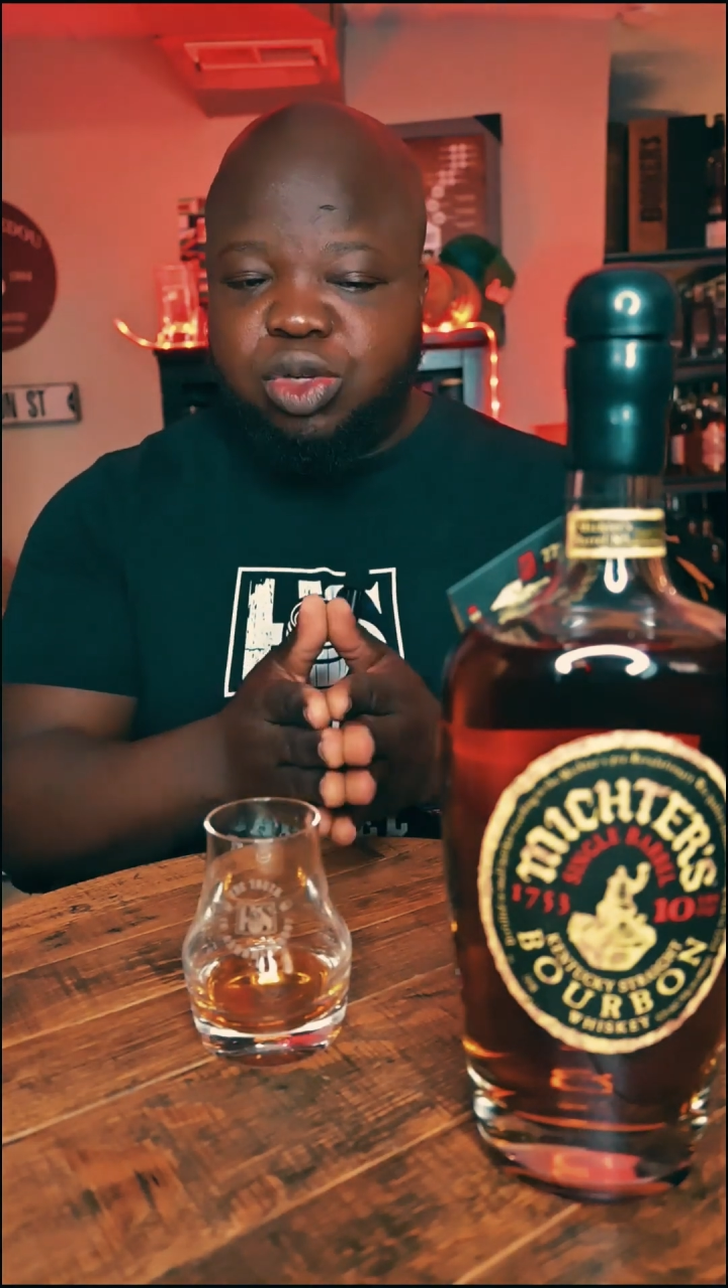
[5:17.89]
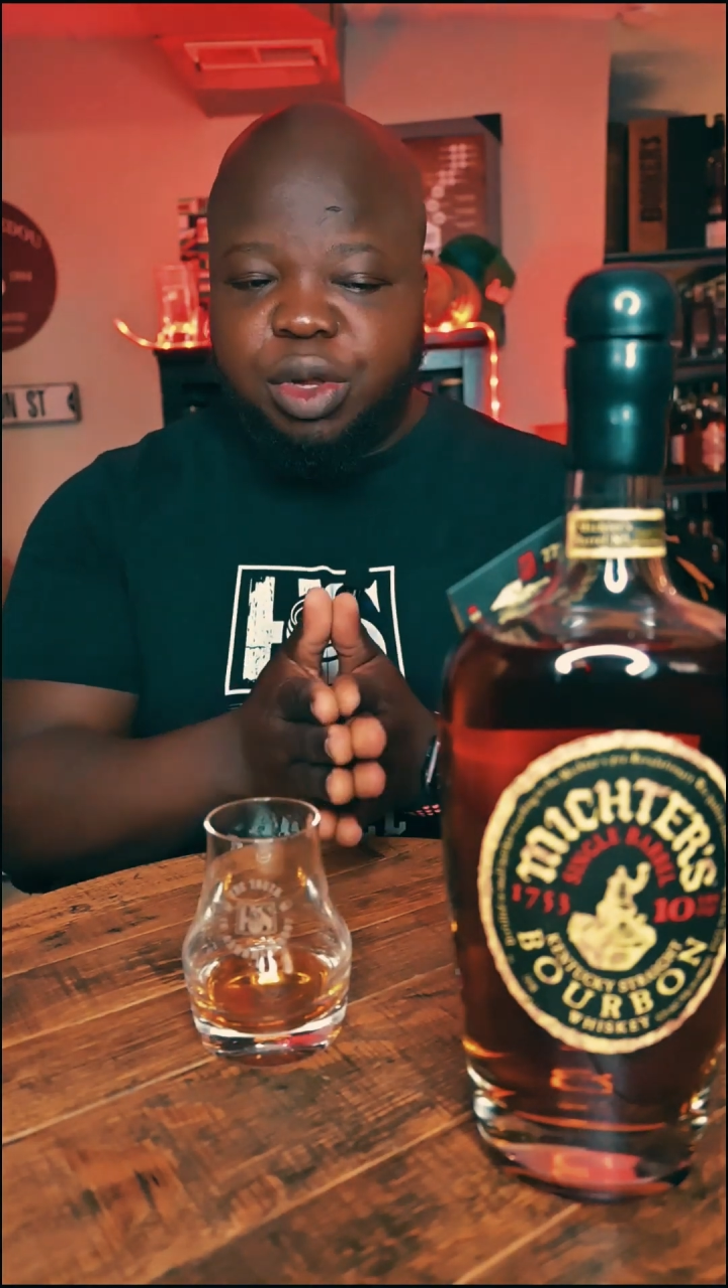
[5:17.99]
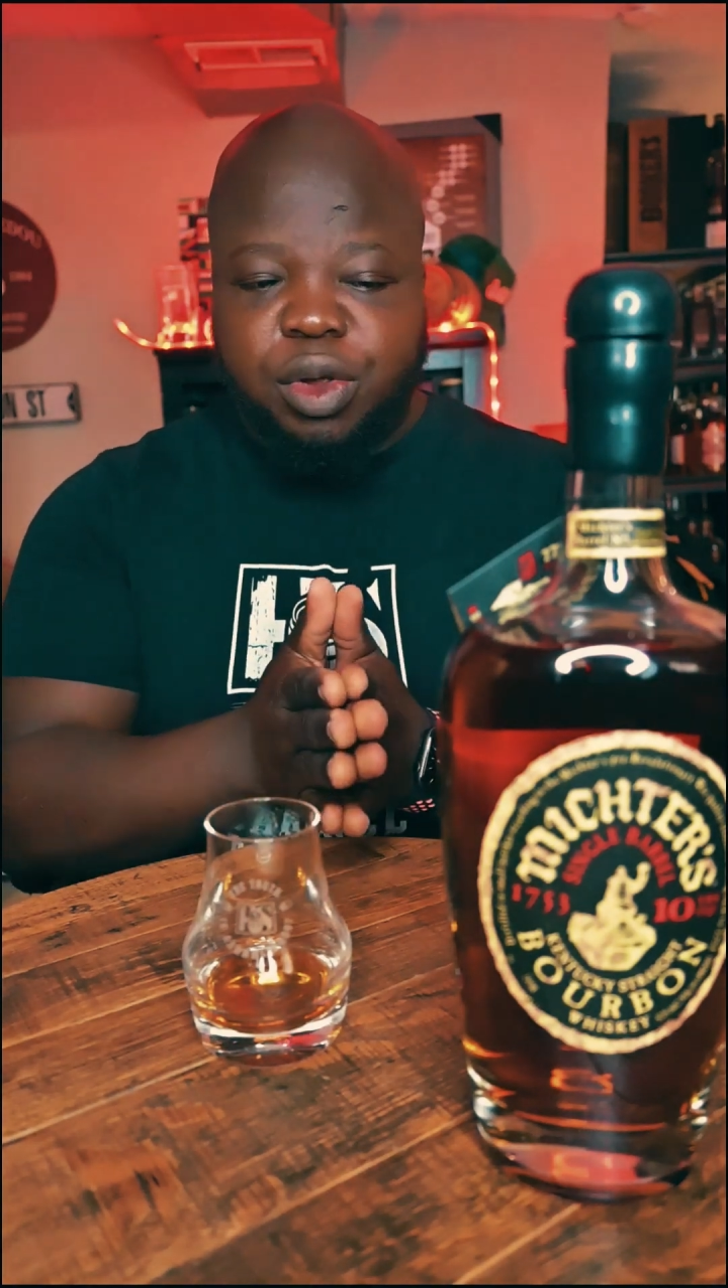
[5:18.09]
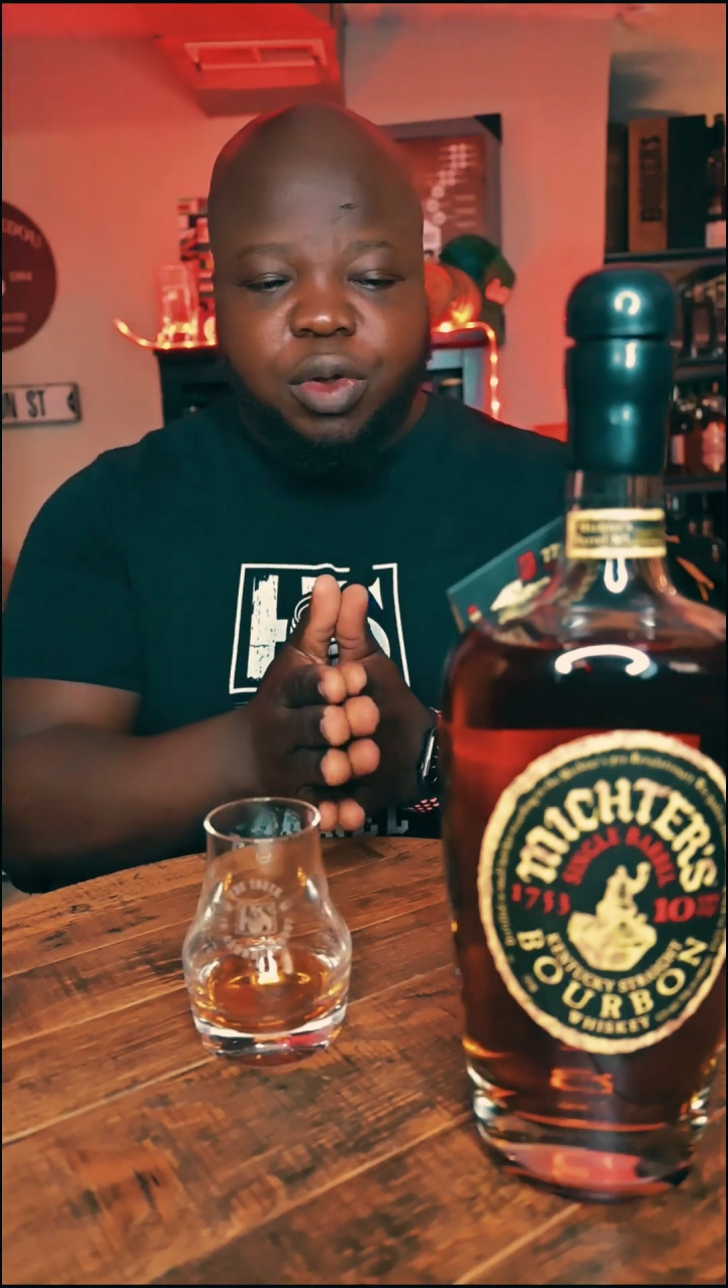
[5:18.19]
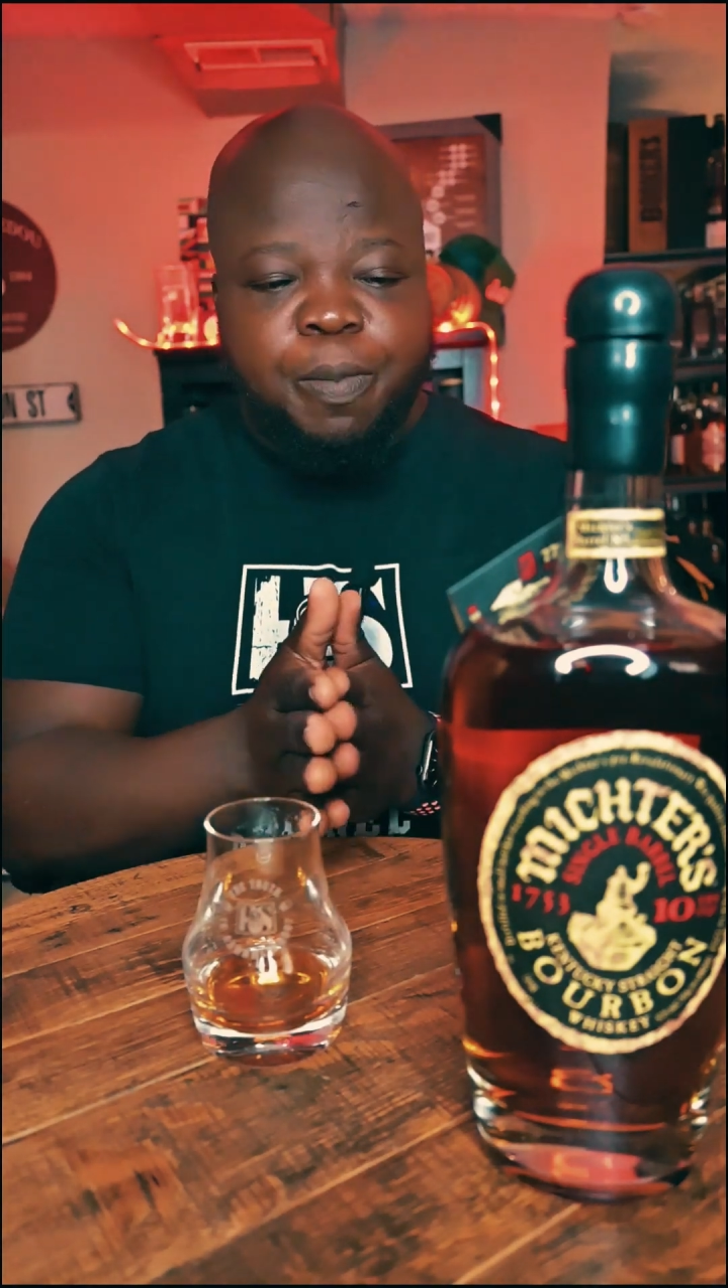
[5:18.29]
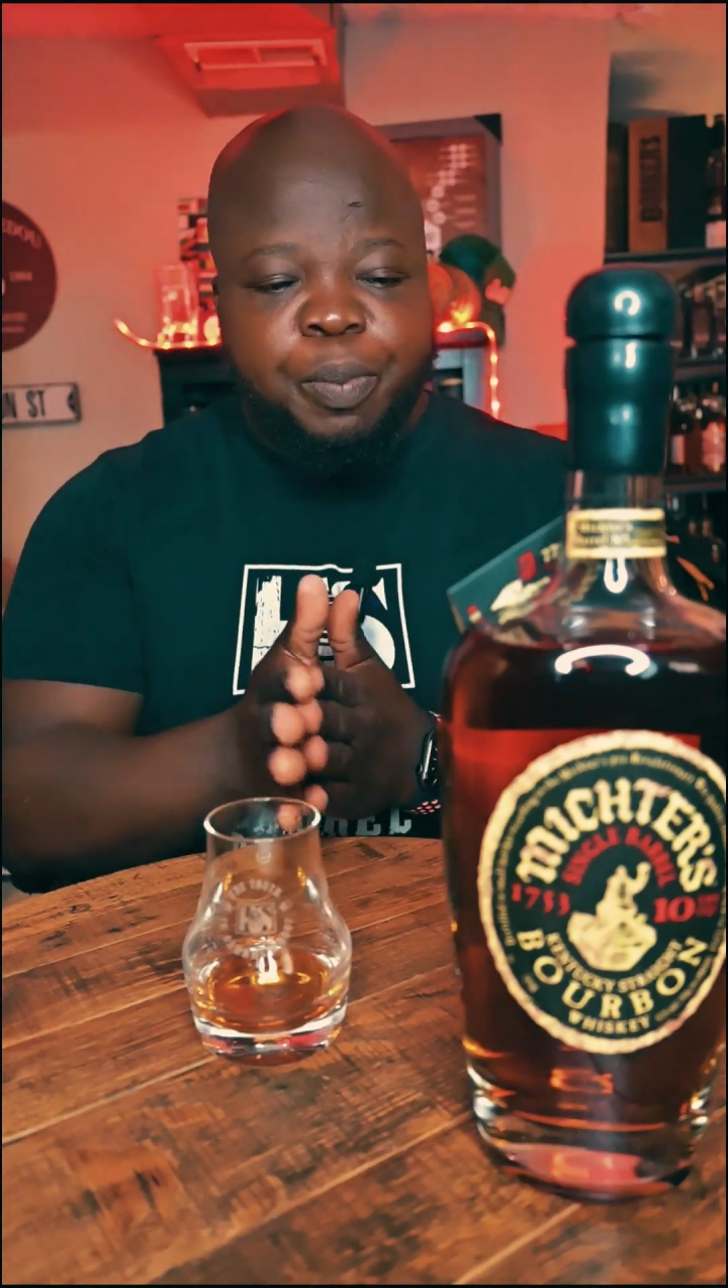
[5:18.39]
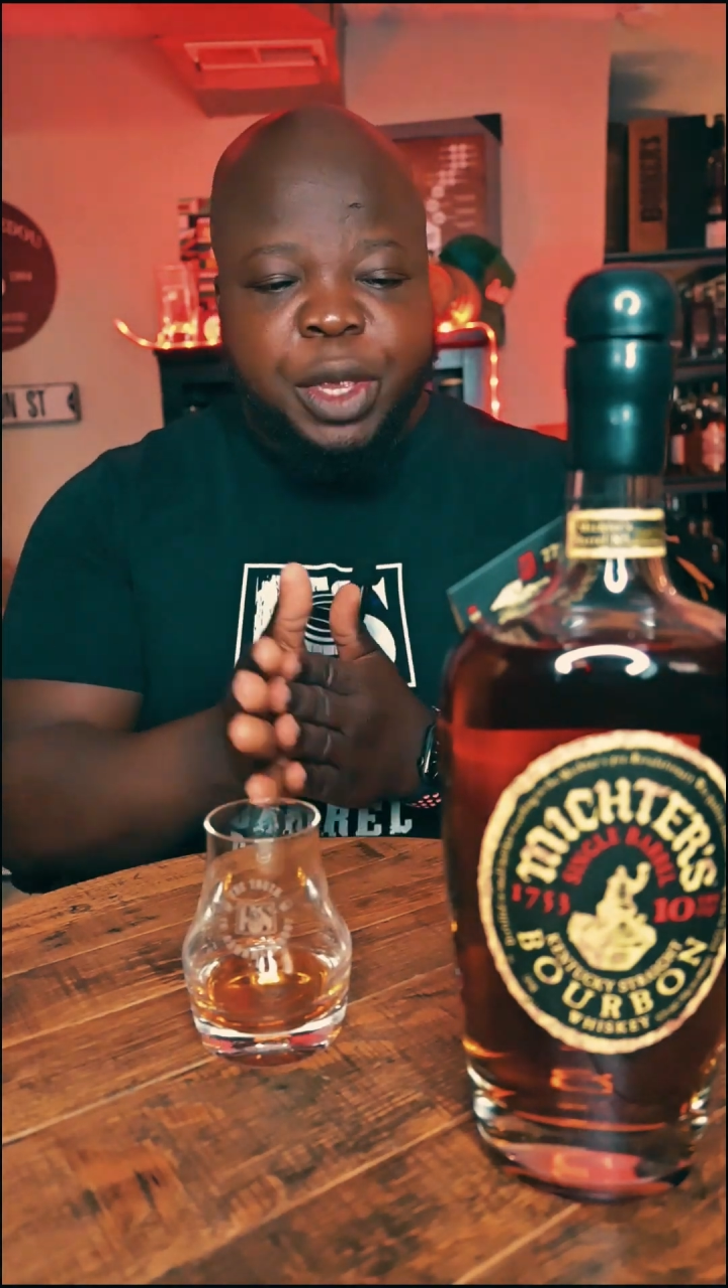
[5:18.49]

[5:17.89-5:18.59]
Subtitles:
drinker.